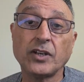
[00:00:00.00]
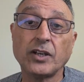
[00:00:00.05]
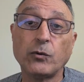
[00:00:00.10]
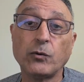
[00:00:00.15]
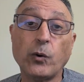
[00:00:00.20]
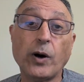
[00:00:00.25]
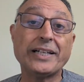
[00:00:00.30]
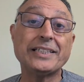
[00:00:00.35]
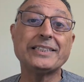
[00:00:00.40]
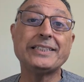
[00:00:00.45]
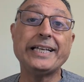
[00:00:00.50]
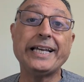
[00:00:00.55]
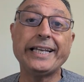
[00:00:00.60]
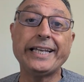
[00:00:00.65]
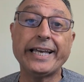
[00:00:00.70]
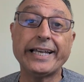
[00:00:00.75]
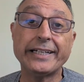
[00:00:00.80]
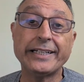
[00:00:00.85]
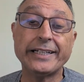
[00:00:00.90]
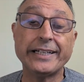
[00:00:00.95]
Why did they
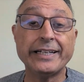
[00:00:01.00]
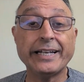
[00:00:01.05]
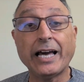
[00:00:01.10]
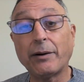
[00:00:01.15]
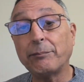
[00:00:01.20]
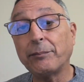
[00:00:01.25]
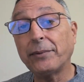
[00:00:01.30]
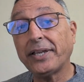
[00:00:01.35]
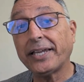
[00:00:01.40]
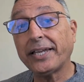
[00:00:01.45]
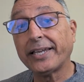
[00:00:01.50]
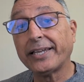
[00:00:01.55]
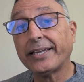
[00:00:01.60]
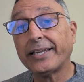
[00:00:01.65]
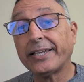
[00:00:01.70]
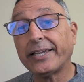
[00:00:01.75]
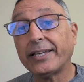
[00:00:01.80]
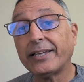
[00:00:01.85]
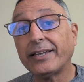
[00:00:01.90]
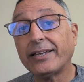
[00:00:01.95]
get it and not me?
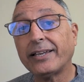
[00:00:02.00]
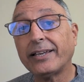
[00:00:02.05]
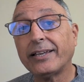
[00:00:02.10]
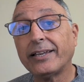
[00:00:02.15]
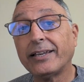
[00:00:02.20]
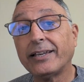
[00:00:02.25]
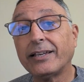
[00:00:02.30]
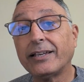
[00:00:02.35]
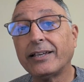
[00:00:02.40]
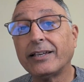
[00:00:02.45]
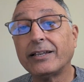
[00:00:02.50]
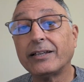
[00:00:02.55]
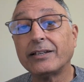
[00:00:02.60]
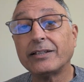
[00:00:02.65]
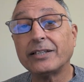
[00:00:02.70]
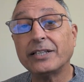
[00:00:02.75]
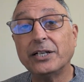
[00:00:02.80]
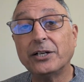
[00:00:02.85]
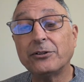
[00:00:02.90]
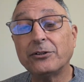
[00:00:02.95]

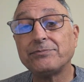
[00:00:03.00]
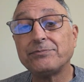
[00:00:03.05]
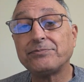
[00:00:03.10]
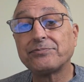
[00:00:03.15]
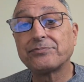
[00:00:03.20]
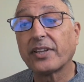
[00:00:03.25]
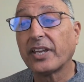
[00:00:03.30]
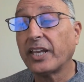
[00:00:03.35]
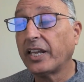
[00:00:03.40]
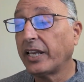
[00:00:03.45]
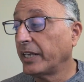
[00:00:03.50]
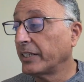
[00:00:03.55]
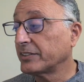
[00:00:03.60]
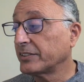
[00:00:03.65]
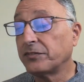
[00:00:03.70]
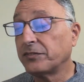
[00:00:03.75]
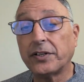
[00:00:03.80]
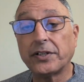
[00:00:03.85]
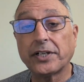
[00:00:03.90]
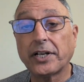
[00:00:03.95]
You know, it's a
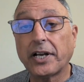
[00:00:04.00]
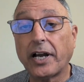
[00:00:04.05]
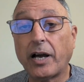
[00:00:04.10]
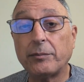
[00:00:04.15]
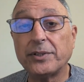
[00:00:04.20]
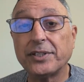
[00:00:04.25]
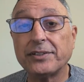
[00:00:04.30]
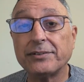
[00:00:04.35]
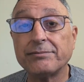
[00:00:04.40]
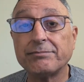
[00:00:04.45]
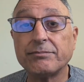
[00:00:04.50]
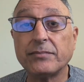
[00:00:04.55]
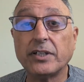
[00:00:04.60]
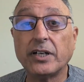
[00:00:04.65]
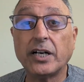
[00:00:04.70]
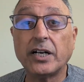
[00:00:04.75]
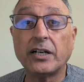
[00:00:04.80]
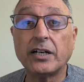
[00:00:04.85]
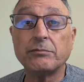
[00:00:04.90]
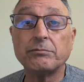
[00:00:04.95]
very common
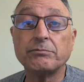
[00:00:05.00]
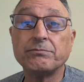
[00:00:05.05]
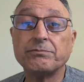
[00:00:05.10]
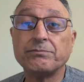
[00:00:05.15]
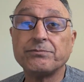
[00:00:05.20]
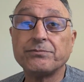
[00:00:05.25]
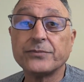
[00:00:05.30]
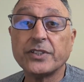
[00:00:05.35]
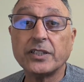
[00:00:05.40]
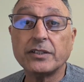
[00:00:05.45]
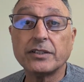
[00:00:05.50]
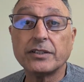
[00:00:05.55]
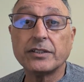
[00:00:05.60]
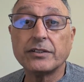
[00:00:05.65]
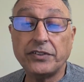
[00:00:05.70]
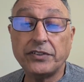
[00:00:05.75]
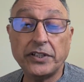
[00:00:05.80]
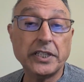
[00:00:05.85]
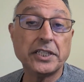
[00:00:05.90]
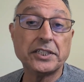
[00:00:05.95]
um,
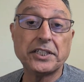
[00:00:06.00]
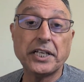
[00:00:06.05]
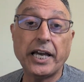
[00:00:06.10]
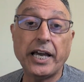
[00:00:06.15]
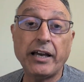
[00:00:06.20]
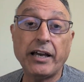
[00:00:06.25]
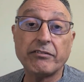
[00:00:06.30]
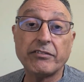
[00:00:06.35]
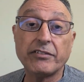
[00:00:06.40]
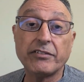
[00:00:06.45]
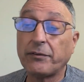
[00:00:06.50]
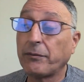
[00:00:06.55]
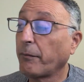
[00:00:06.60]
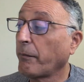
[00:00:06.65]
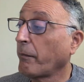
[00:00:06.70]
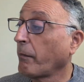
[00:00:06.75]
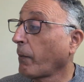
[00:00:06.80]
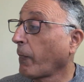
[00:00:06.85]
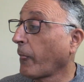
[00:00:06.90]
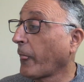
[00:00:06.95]
feeling to have.
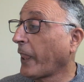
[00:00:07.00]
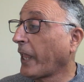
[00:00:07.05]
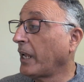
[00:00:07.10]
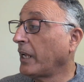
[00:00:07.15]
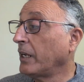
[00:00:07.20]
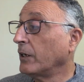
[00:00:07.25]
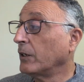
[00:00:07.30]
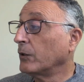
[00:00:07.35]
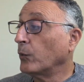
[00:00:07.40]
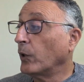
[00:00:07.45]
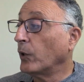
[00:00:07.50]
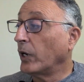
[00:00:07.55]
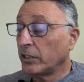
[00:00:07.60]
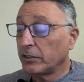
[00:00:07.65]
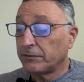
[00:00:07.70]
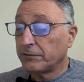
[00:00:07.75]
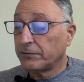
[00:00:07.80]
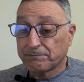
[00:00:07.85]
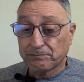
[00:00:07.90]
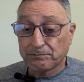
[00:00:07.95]

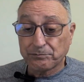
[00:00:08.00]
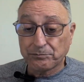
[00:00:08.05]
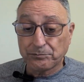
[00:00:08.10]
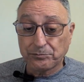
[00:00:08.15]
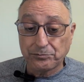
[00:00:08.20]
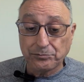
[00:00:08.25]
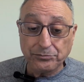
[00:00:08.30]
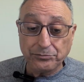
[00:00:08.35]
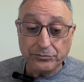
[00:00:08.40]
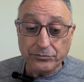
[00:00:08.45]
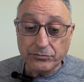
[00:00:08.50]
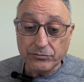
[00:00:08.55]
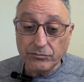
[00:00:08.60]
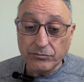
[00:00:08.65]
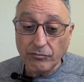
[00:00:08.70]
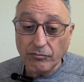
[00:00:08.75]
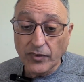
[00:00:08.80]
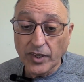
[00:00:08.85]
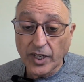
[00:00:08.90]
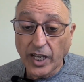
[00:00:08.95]
Well,
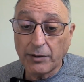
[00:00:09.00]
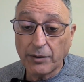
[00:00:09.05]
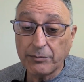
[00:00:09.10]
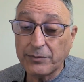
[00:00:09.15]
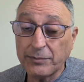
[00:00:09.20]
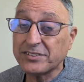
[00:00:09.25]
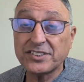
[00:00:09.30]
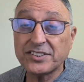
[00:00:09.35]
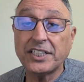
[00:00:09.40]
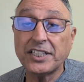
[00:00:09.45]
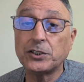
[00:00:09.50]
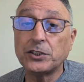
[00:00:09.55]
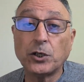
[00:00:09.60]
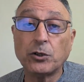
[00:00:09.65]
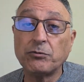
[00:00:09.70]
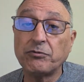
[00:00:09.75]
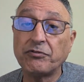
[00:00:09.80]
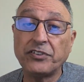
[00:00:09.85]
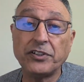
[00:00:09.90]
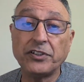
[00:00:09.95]
I'm not saying
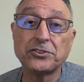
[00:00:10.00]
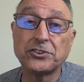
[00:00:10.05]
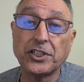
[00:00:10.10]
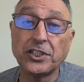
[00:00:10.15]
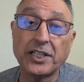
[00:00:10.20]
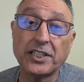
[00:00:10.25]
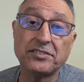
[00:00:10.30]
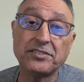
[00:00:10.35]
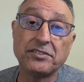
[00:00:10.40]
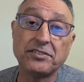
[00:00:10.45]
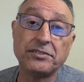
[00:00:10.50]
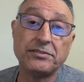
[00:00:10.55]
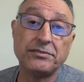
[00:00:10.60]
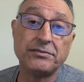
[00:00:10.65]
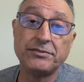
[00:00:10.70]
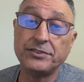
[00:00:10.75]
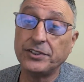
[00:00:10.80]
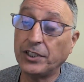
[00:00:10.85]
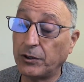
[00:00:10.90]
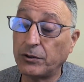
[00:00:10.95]
don't feel jealous.
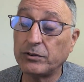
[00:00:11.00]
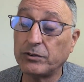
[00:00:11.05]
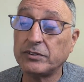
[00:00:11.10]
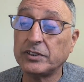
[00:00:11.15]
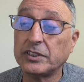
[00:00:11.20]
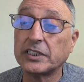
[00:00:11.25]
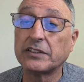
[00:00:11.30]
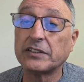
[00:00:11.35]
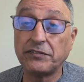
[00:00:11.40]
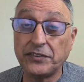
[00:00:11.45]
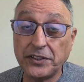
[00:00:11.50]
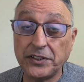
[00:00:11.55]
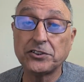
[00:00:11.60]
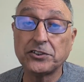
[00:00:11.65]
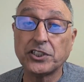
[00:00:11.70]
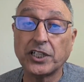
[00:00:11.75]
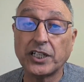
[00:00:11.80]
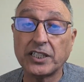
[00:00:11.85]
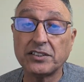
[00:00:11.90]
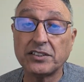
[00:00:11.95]
No, feel
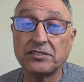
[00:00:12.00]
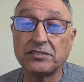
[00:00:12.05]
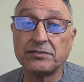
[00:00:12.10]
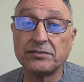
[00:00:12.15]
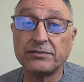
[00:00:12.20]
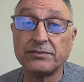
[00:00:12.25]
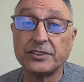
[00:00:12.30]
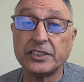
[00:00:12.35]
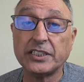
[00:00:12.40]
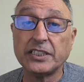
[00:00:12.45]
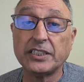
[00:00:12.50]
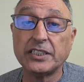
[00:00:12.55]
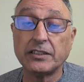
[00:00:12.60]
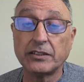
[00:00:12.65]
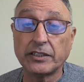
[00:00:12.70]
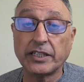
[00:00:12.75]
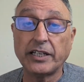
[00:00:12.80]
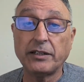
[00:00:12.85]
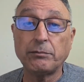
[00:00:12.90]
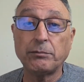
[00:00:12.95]
jealous.
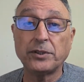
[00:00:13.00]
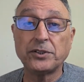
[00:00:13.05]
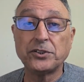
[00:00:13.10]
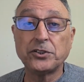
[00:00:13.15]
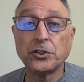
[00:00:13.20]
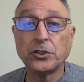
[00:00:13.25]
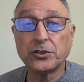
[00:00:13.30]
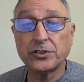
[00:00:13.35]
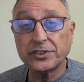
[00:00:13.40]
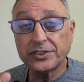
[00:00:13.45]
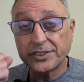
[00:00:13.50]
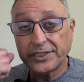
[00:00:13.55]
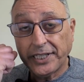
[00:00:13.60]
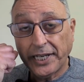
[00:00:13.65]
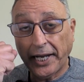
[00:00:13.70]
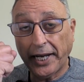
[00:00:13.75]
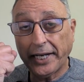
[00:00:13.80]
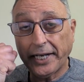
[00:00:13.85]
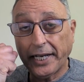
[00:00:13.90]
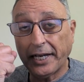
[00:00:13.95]
Okay. But don't
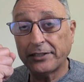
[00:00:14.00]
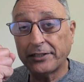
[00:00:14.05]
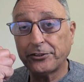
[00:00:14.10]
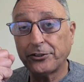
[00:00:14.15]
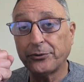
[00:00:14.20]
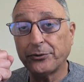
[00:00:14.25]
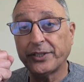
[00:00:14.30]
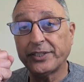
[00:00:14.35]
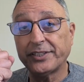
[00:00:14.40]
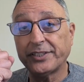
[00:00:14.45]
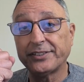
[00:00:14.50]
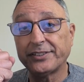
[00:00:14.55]
hang on to it.